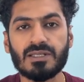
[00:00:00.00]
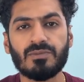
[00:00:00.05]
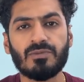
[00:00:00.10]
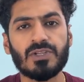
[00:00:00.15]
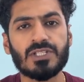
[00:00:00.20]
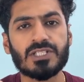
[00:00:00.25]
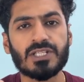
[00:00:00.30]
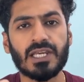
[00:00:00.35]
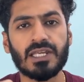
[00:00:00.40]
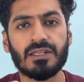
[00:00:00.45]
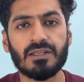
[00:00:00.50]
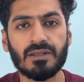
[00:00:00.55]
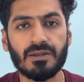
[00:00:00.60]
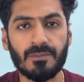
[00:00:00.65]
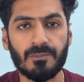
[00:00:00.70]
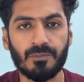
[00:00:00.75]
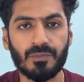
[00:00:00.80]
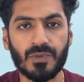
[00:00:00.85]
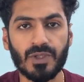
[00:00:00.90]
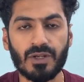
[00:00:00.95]
which can
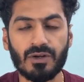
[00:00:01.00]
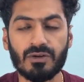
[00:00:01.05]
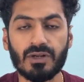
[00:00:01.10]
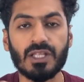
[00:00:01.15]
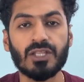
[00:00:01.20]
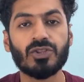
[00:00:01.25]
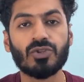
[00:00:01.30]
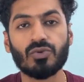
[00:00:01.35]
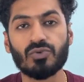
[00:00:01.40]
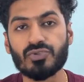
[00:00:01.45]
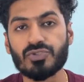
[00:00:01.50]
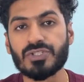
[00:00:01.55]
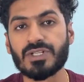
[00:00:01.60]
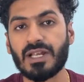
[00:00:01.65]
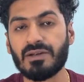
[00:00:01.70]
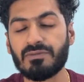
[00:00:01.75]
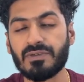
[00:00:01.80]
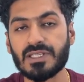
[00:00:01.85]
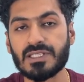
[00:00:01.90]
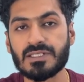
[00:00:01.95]
run those
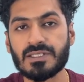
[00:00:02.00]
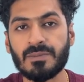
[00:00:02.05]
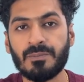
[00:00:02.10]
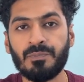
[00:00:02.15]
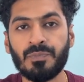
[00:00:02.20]
graphics.